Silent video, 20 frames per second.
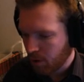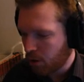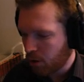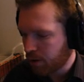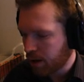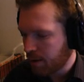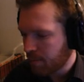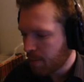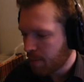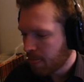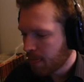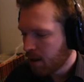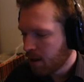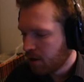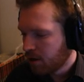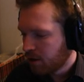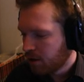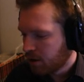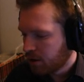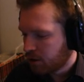Okay,
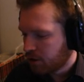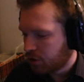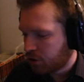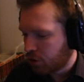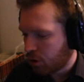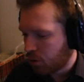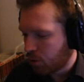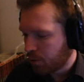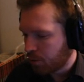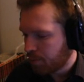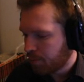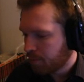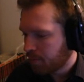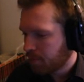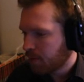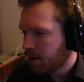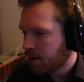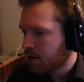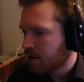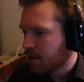so
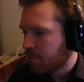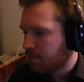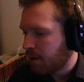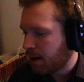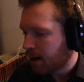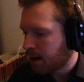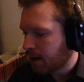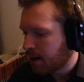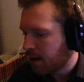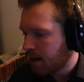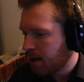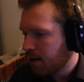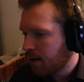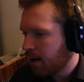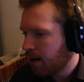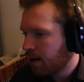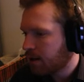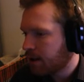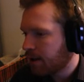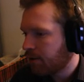let's get back again
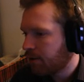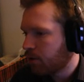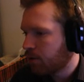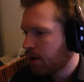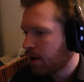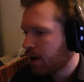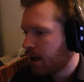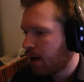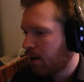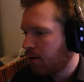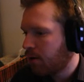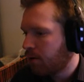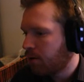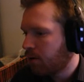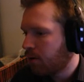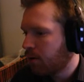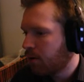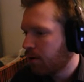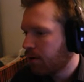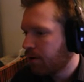and let's have a look at how
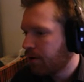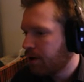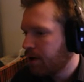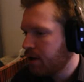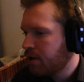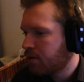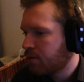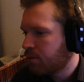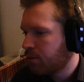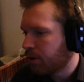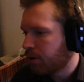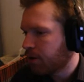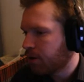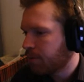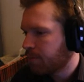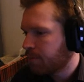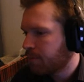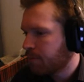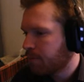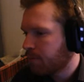all these
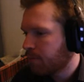work.